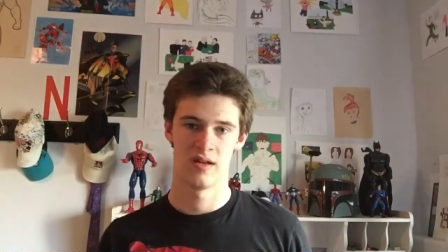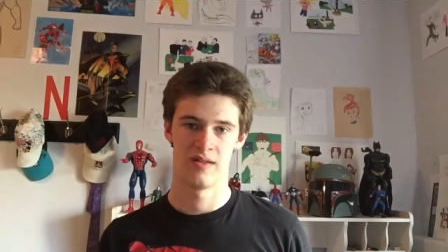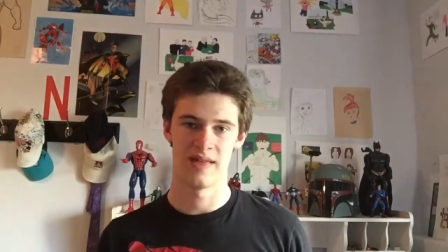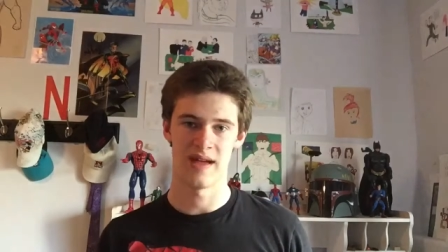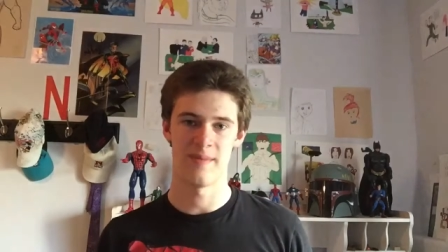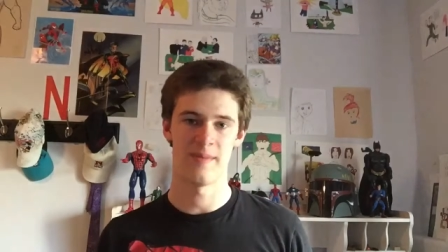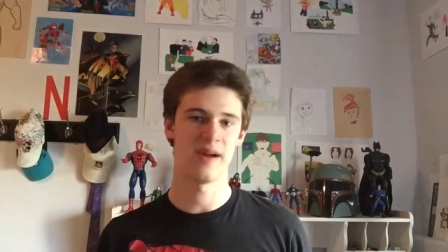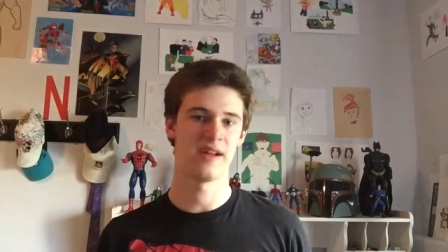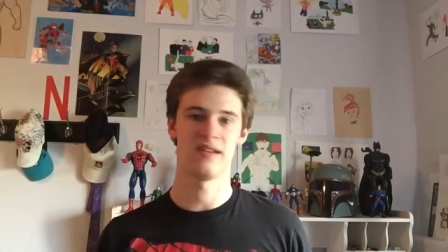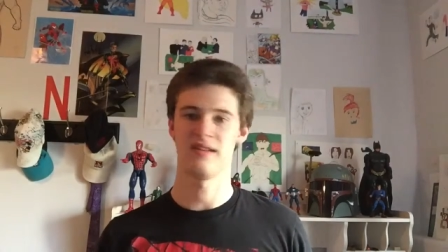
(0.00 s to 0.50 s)

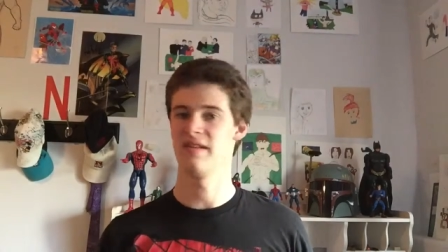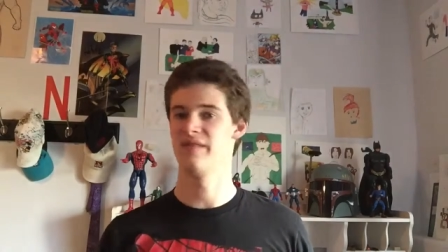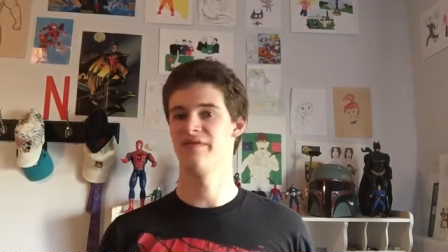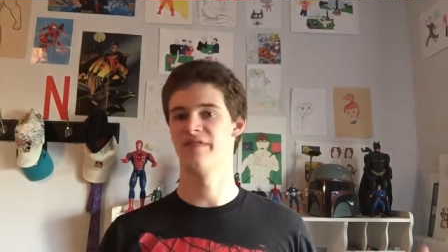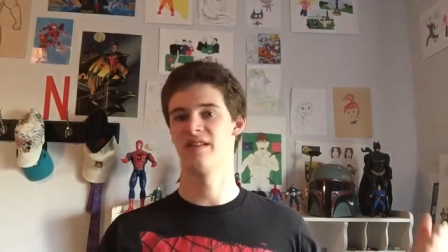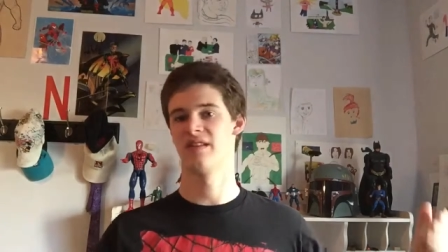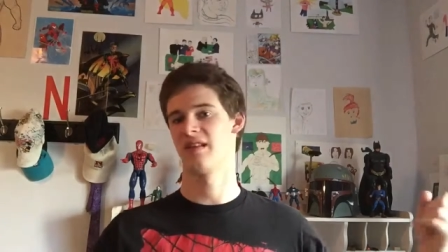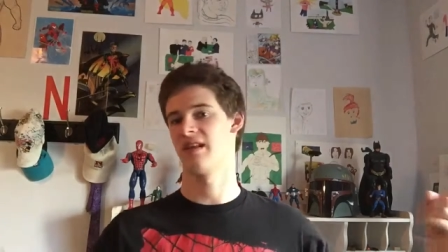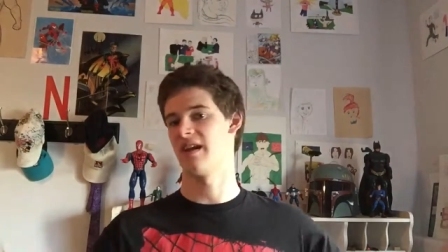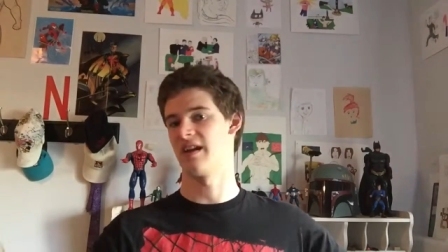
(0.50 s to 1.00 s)
That might
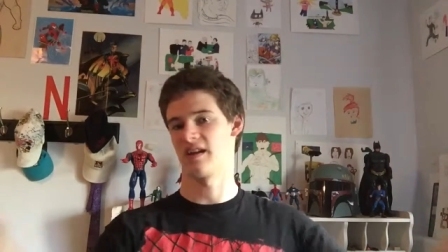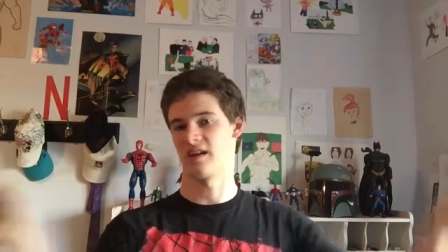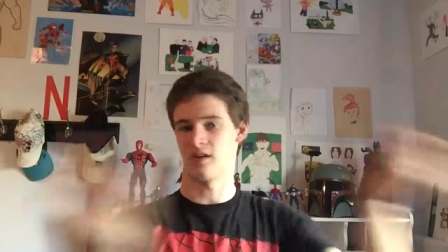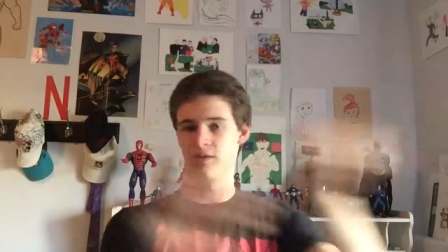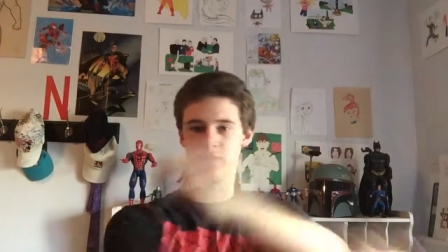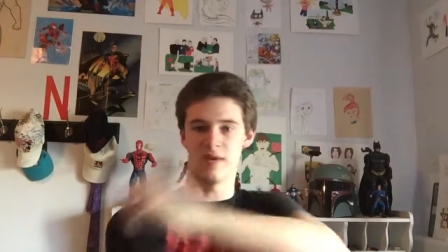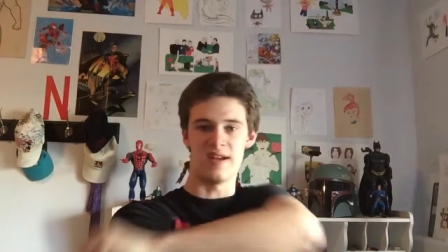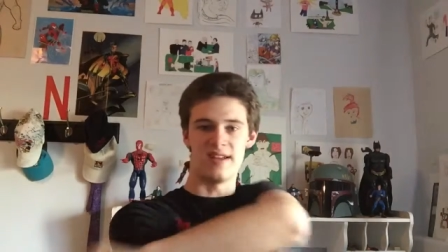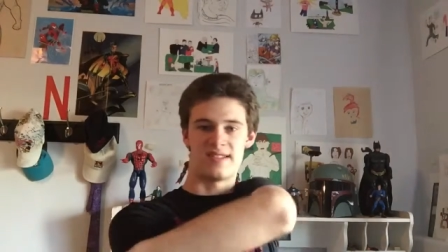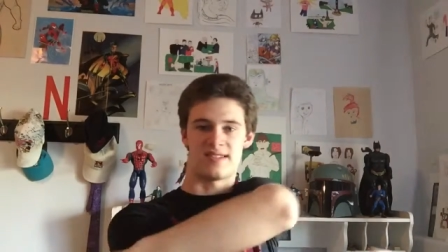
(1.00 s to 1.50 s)
even, like,
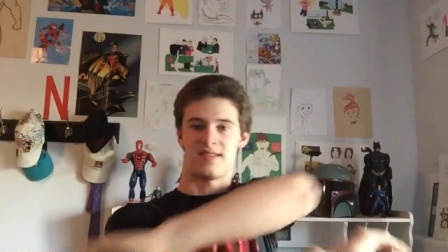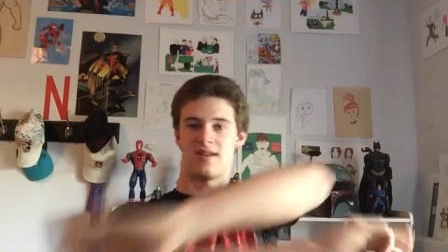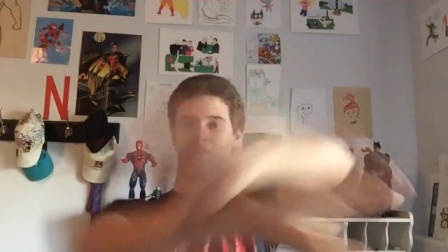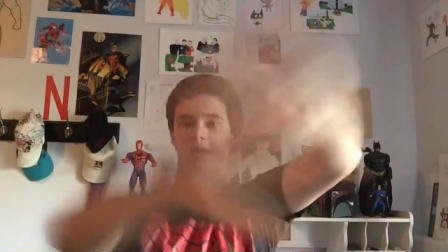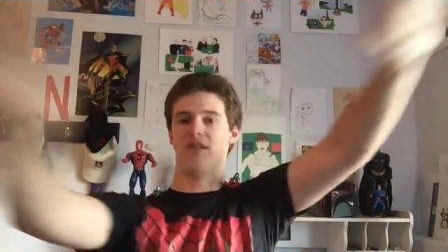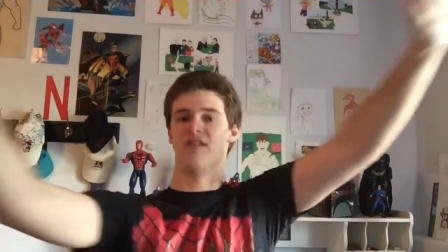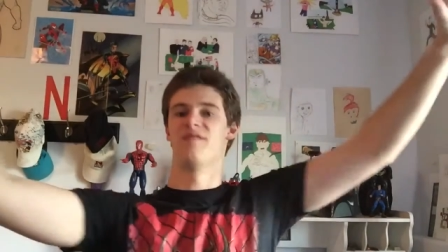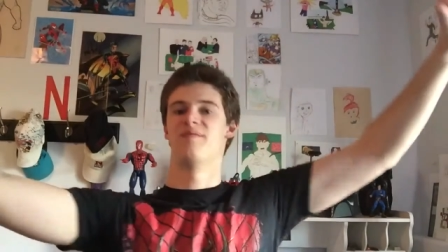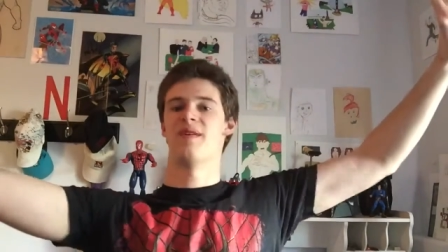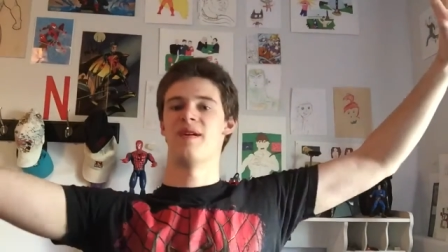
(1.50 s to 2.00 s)
erase
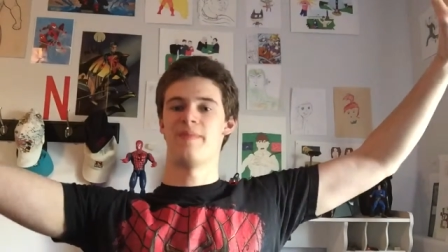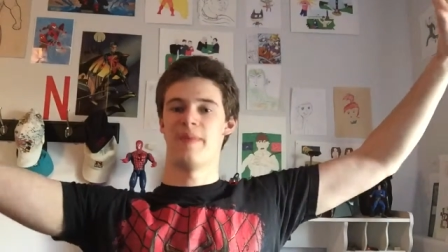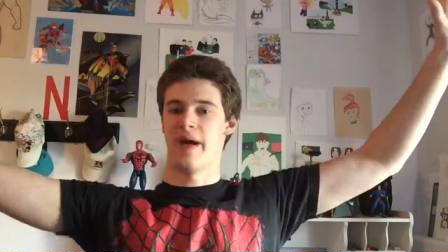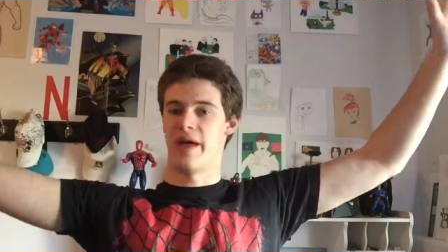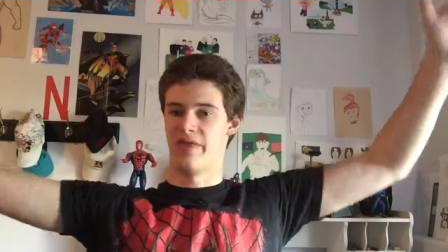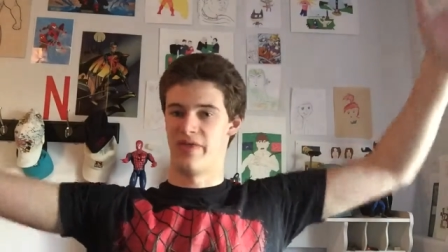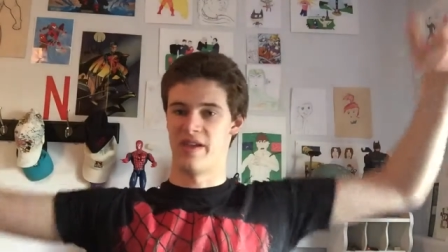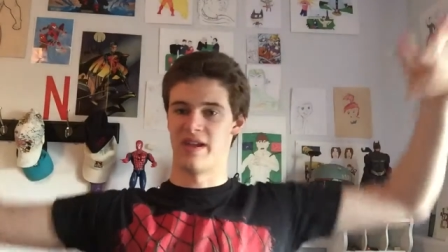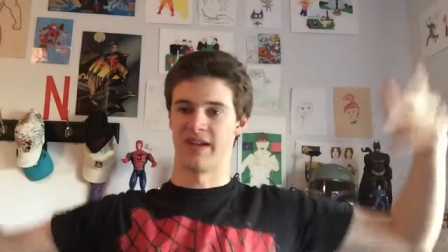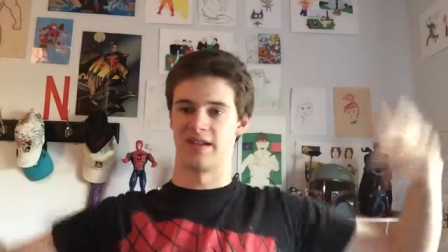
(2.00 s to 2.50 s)
all of my
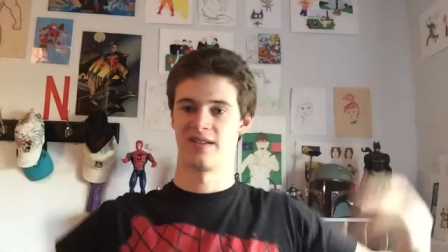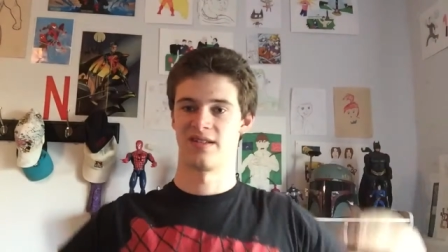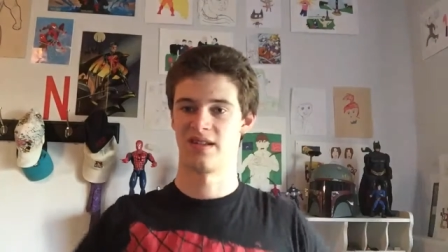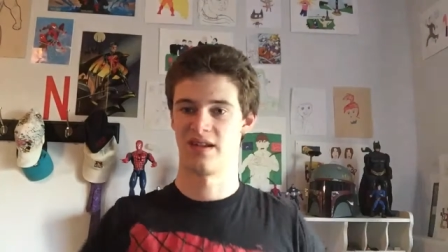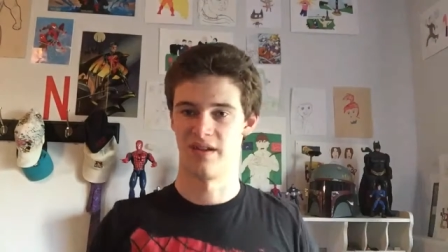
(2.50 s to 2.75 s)
bad things